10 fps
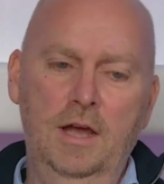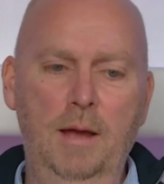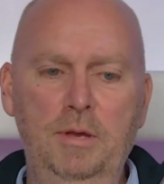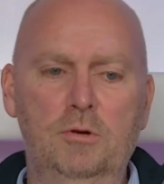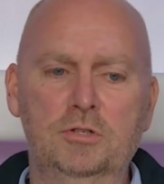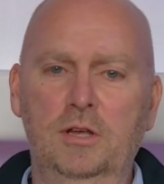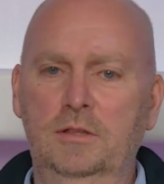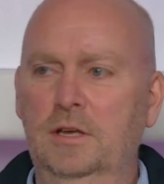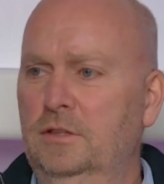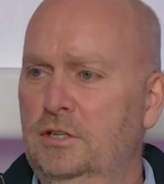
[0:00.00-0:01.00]
because
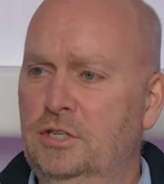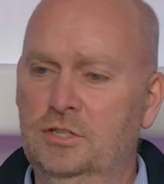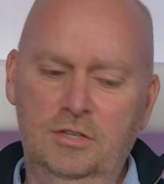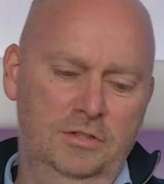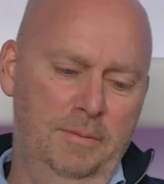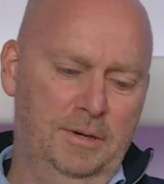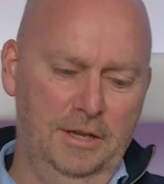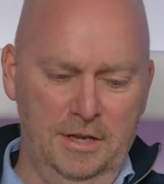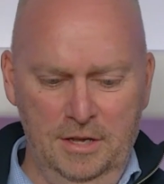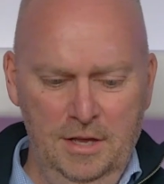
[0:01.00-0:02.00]
this is
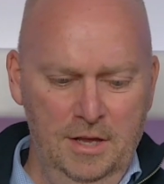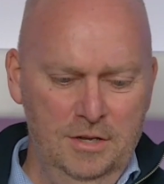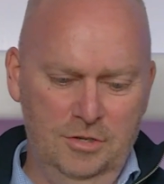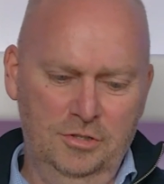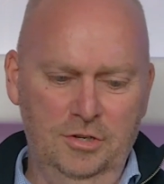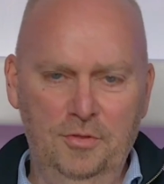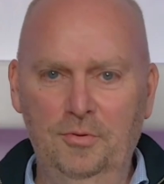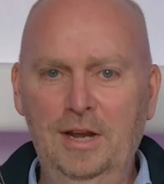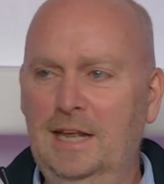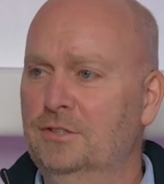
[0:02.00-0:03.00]
typically such a
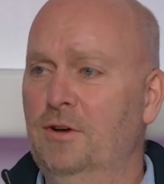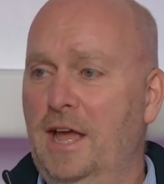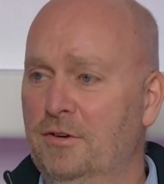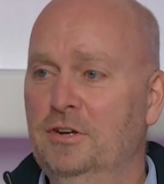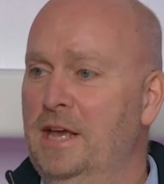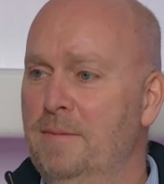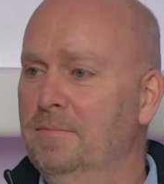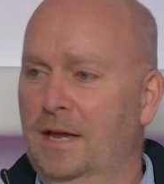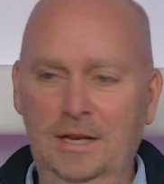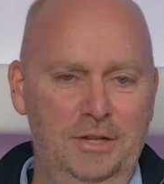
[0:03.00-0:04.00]
3-letter
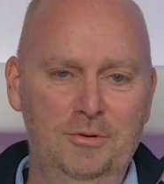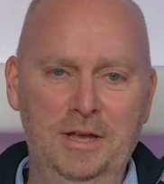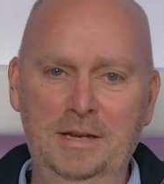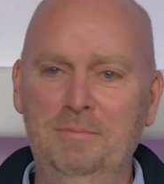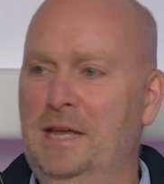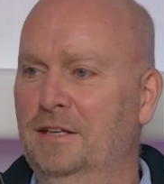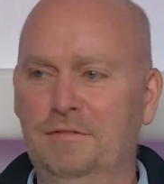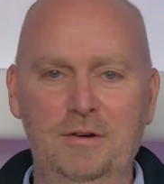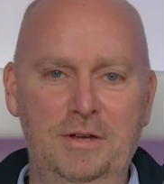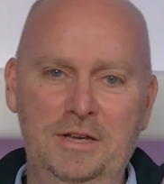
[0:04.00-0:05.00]
acronym and you can make it
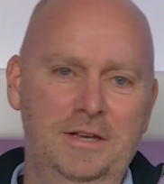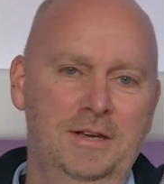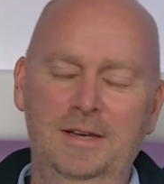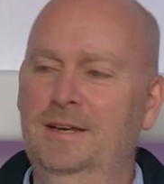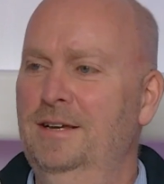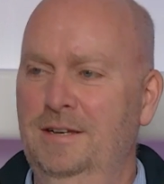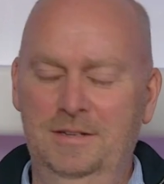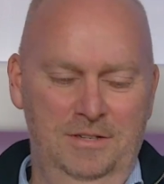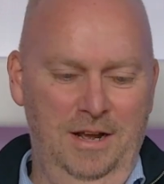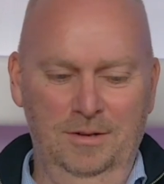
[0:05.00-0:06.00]
very...
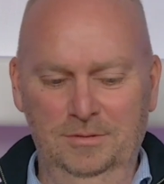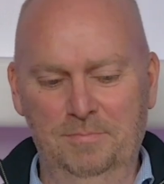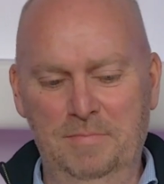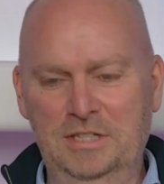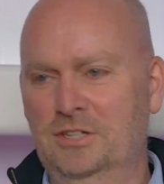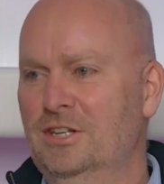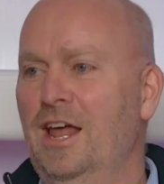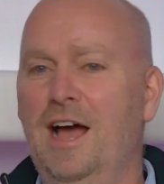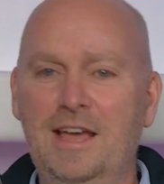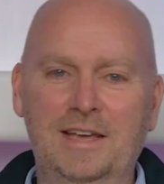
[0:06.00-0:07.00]
sound
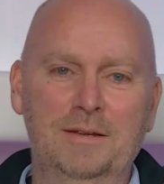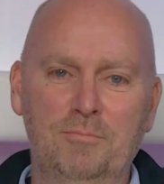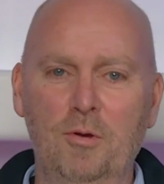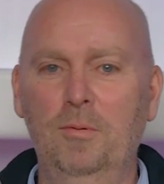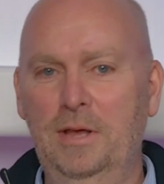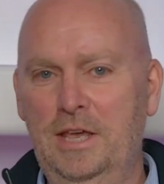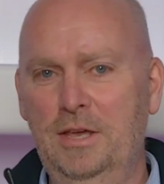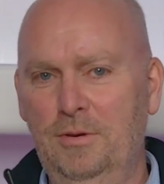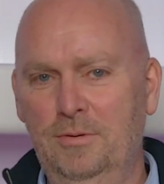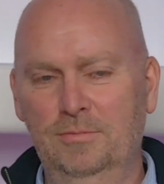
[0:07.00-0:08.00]
business-like. Yeah.
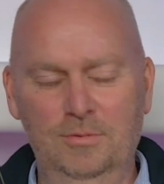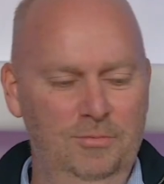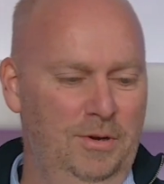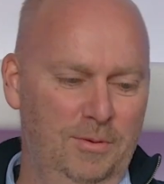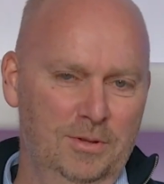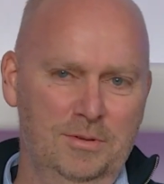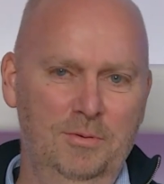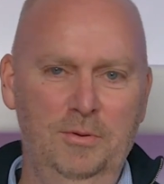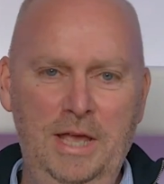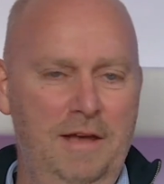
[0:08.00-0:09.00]
Probably
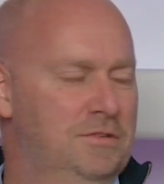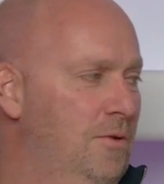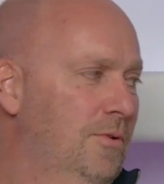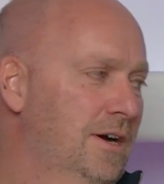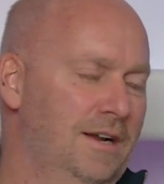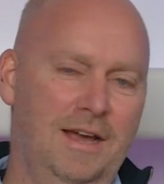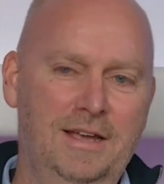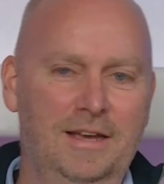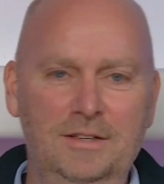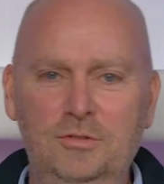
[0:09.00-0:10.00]
we have somewhere
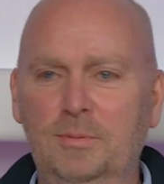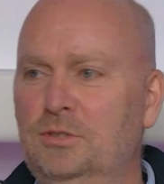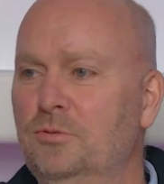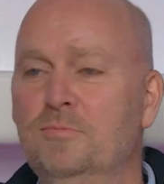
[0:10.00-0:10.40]
like a 2x2